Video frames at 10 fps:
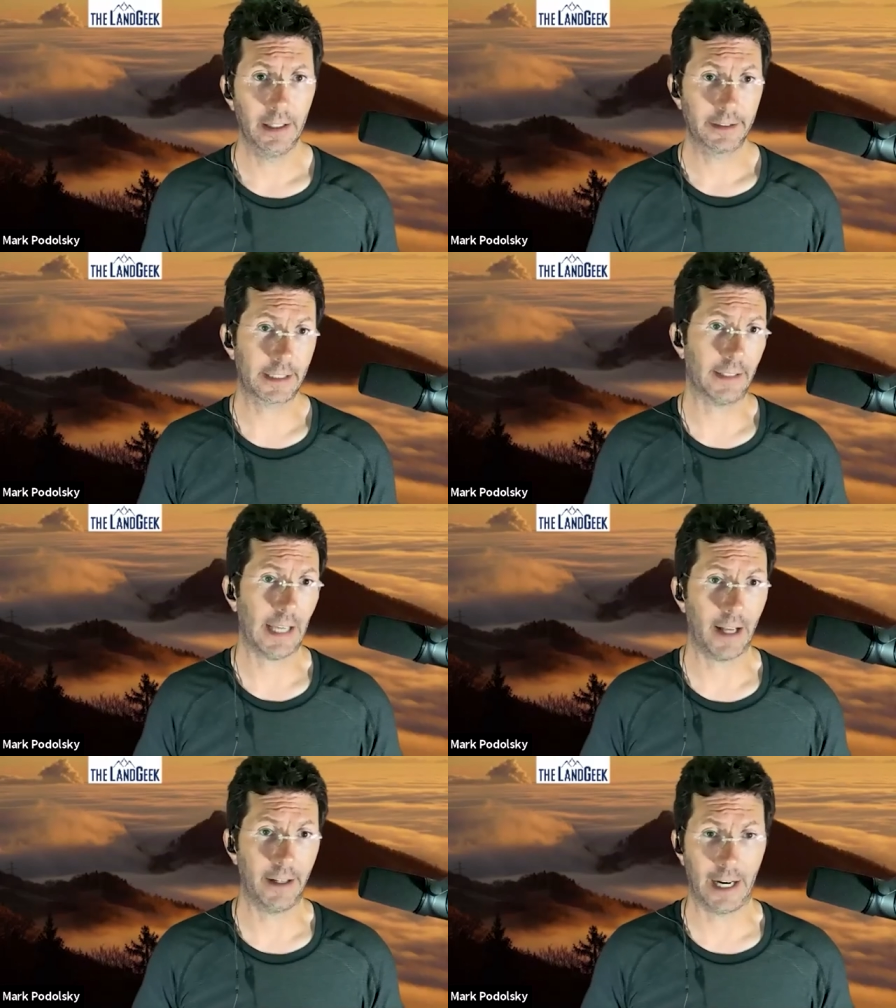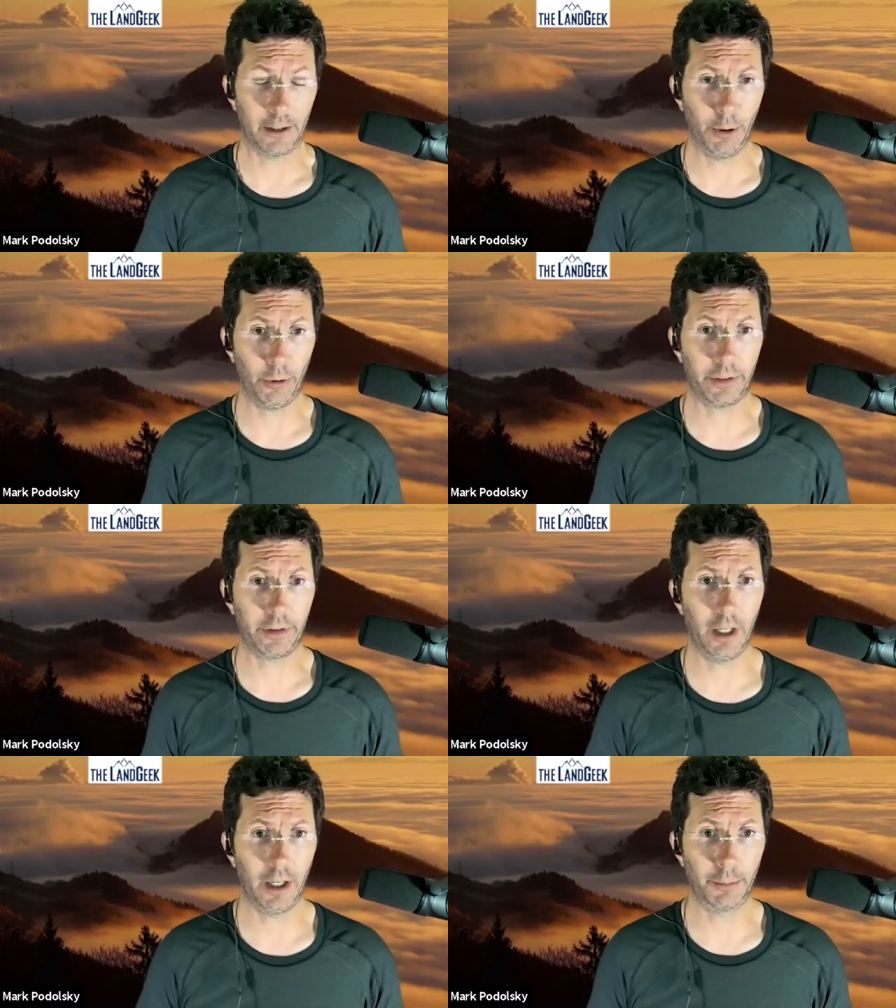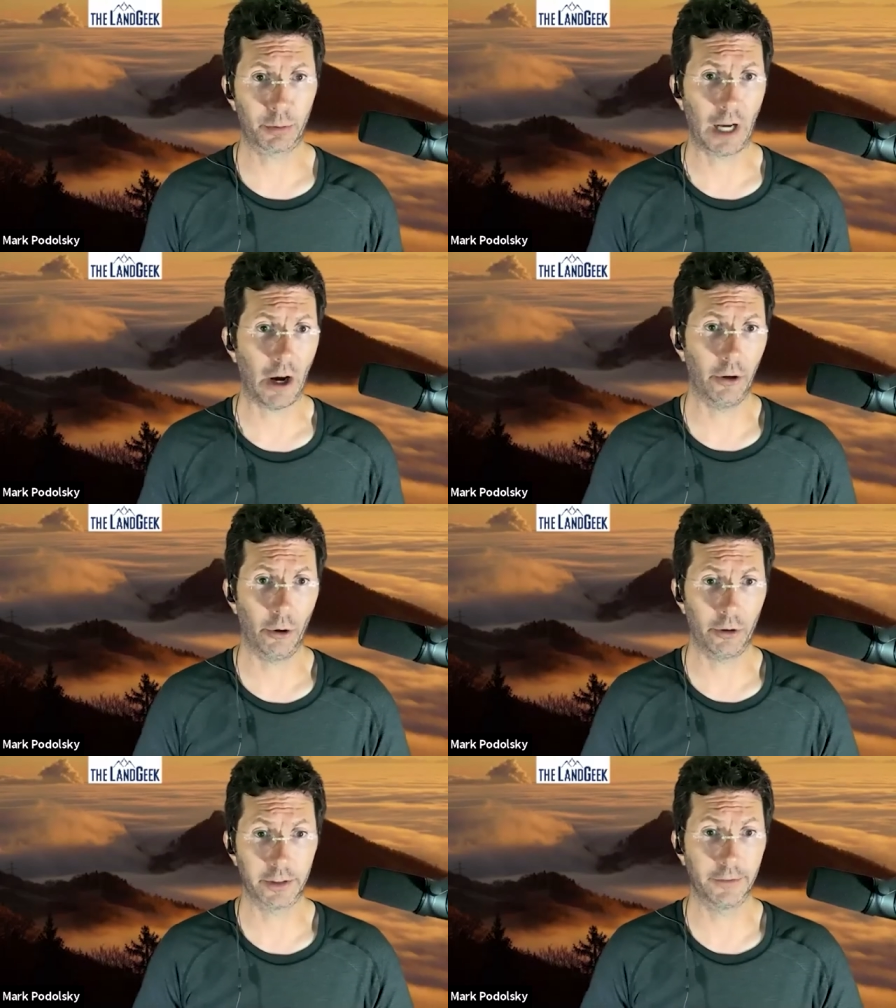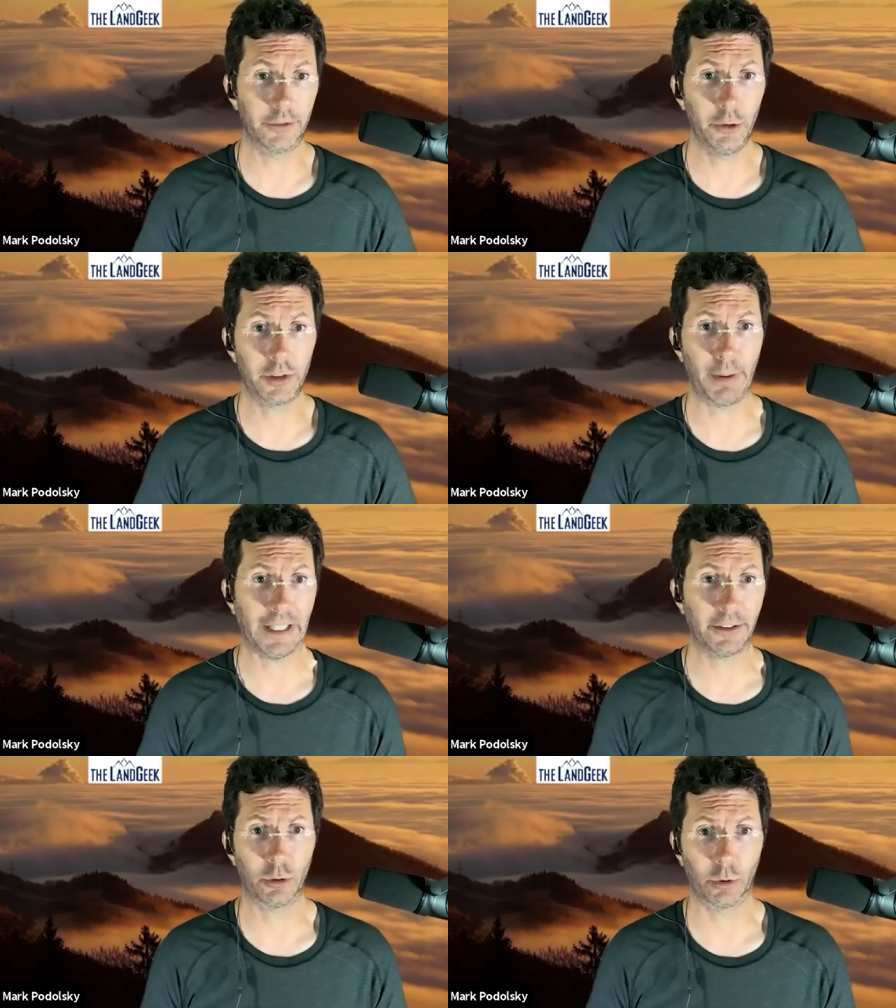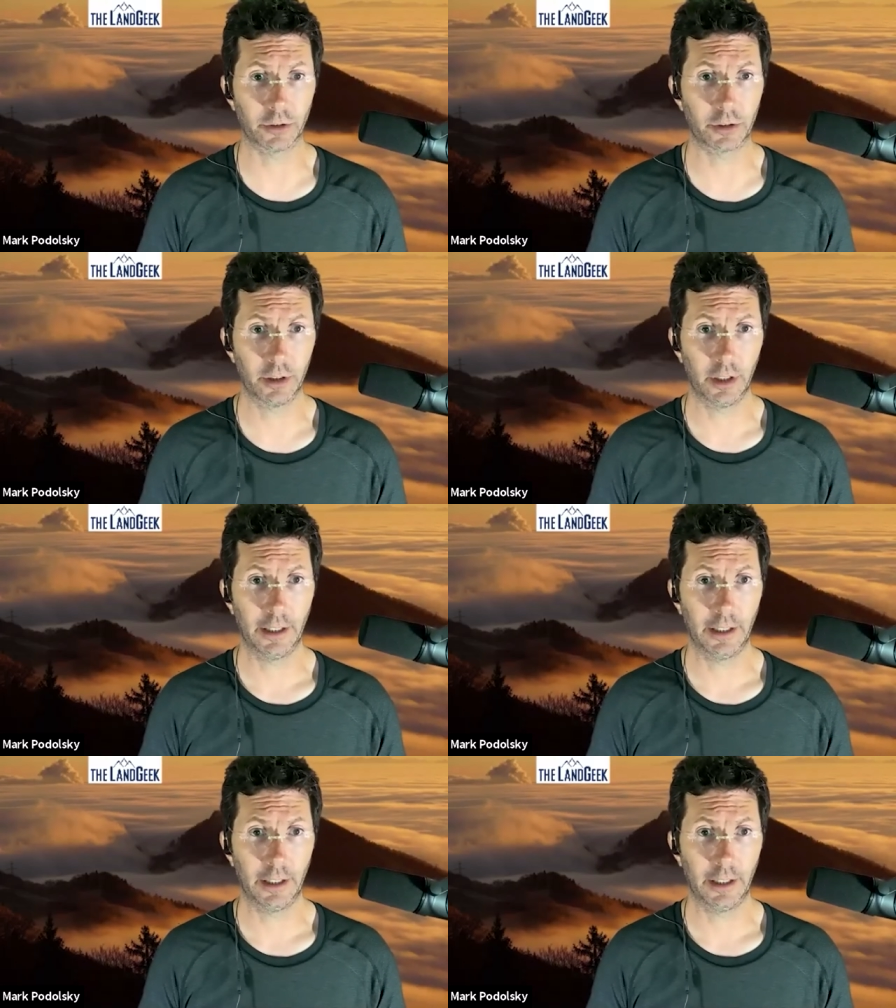Scott Todd and I are both um, proud owners of two spite stores.